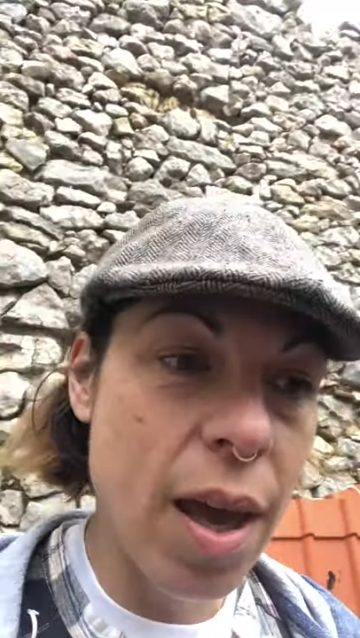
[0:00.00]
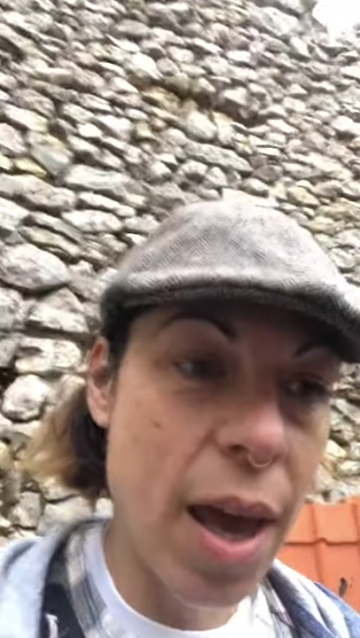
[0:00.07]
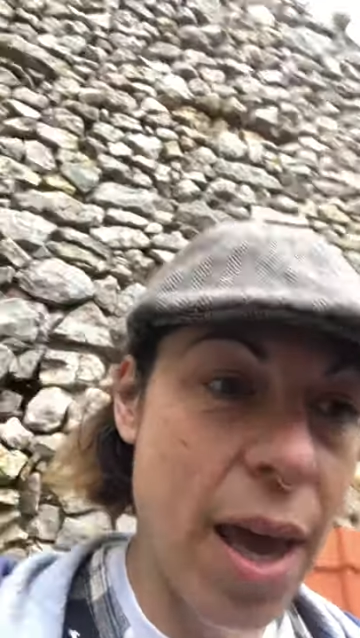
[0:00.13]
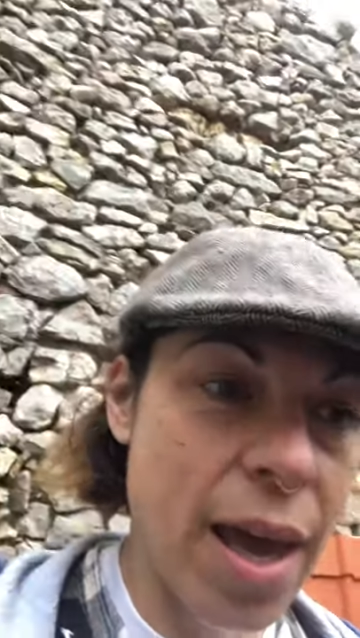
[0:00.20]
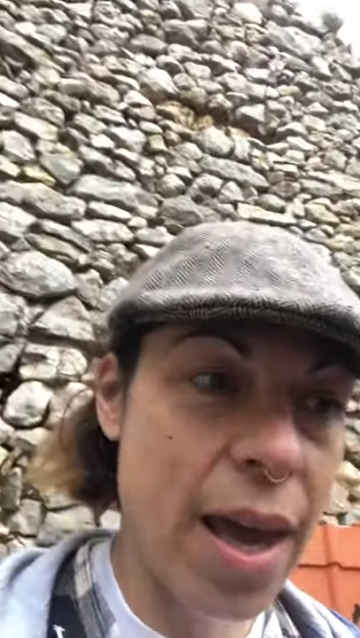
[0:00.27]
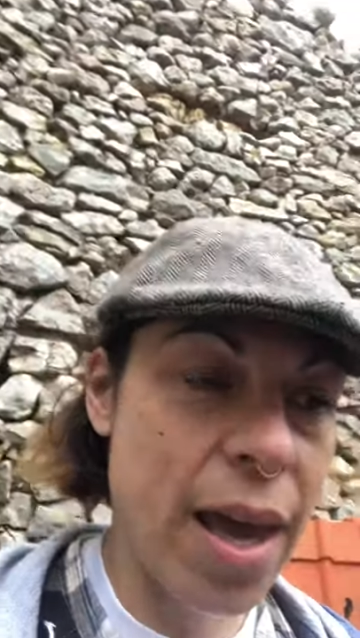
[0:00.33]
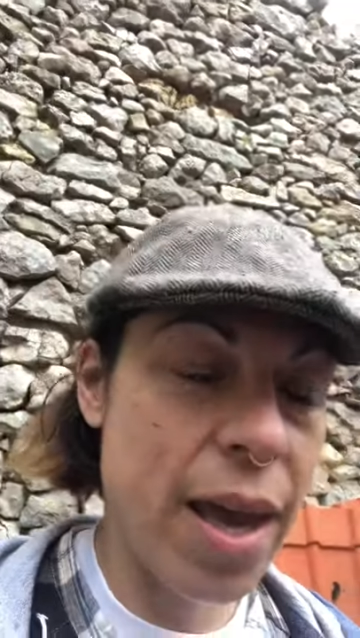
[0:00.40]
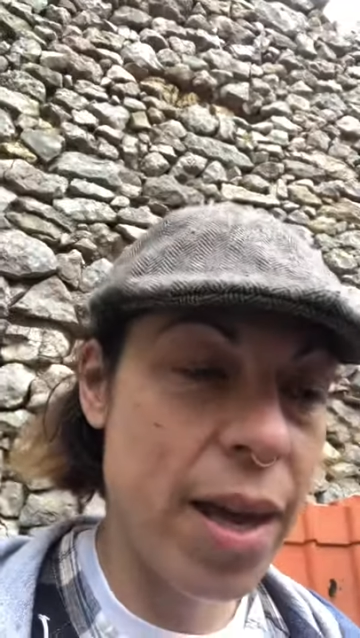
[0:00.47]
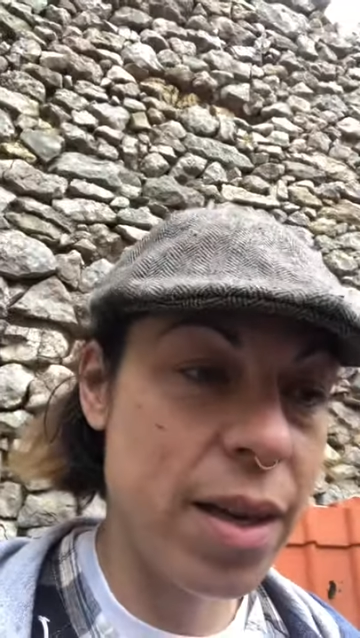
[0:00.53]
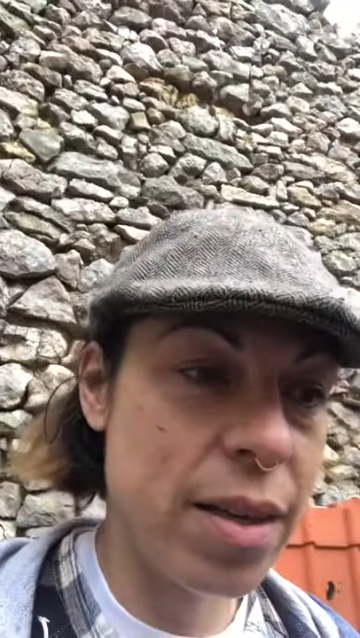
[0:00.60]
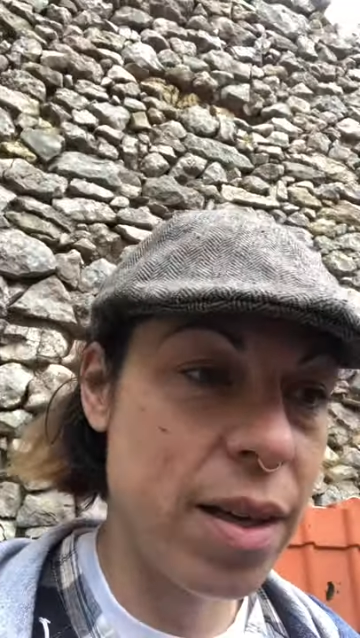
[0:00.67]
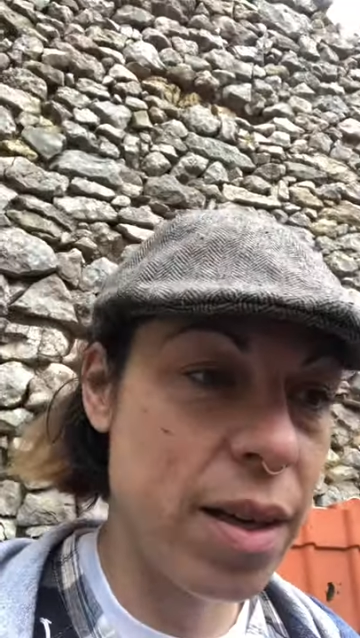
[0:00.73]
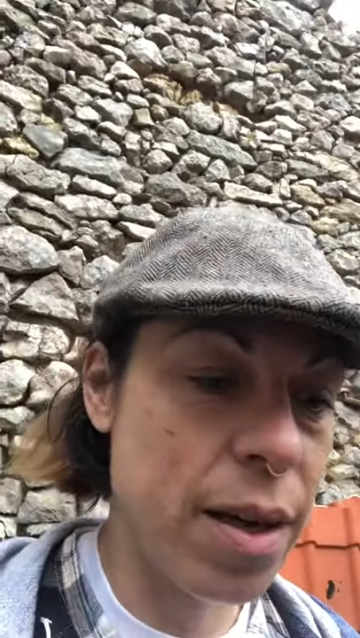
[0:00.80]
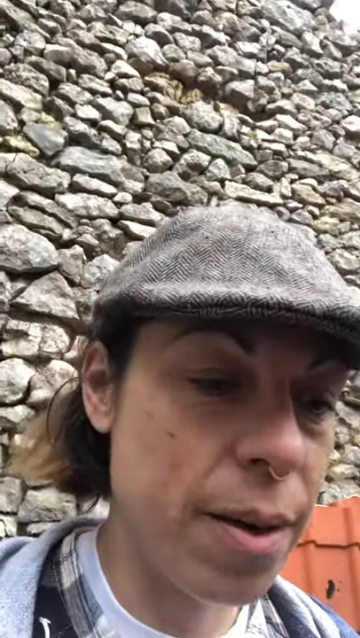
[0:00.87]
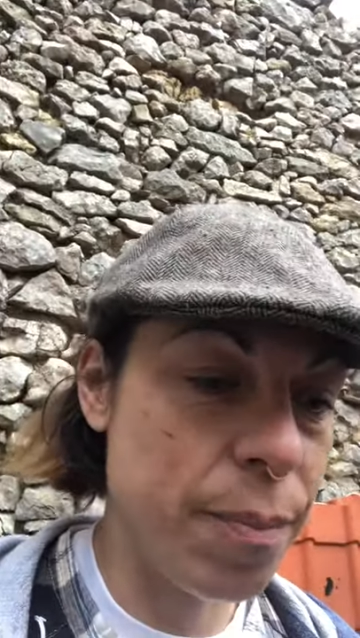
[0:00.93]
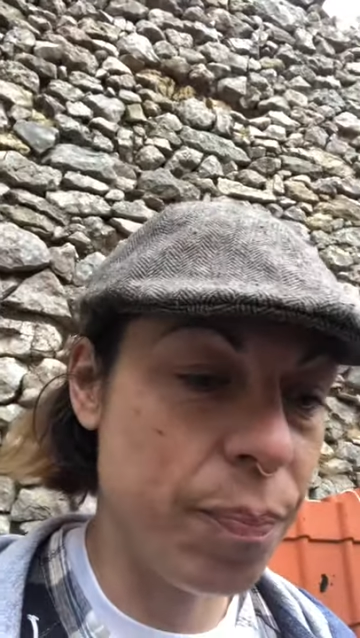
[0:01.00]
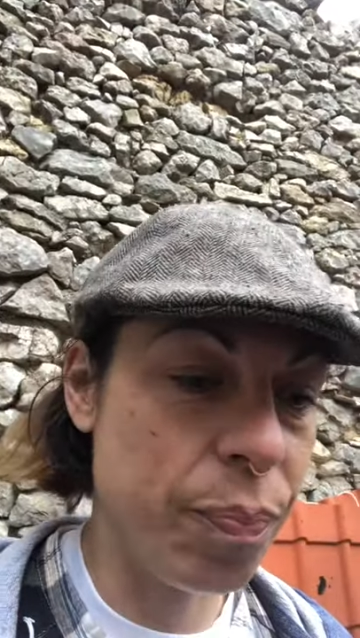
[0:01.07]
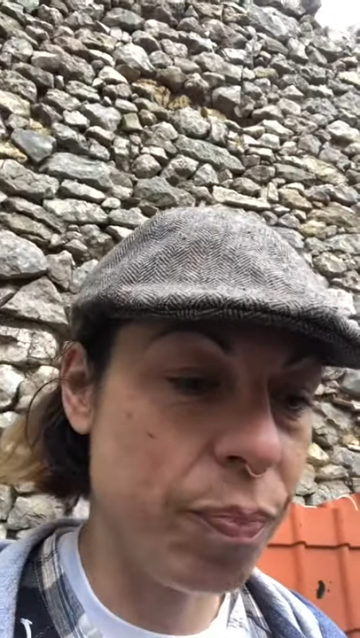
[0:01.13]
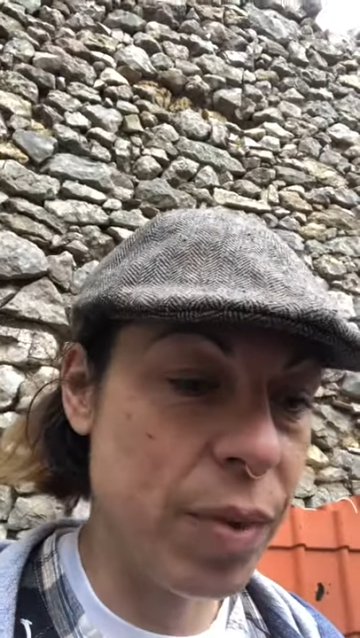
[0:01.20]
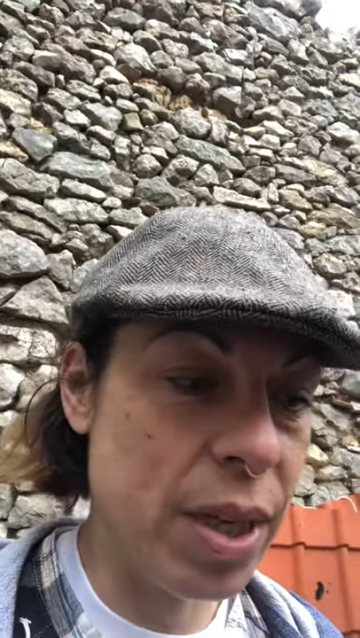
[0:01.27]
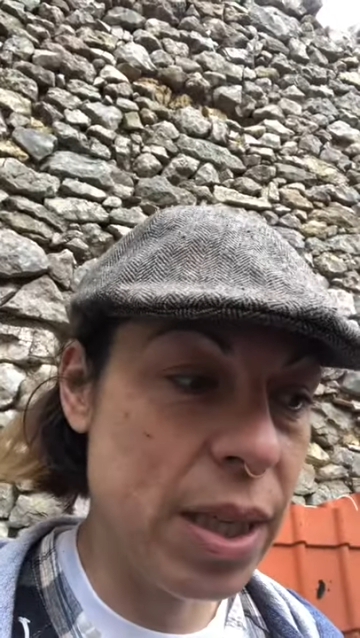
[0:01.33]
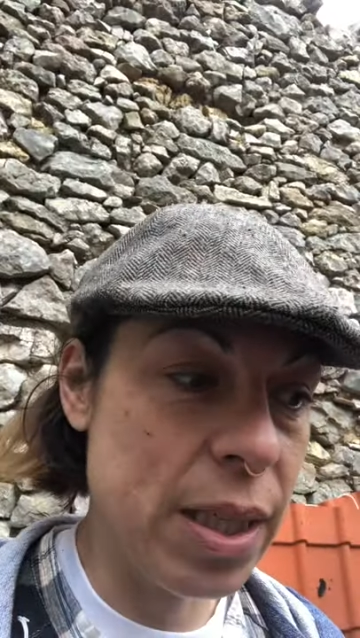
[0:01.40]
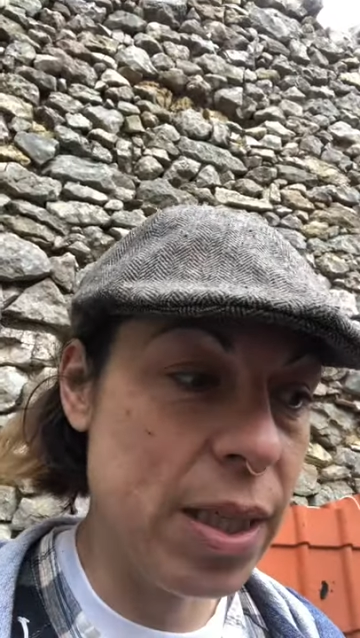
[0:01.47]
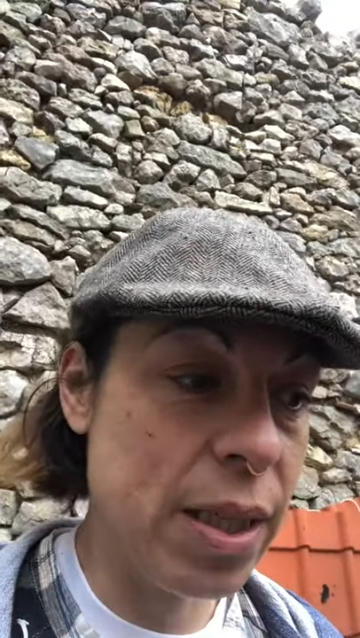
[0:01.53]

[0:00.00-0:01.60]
and um,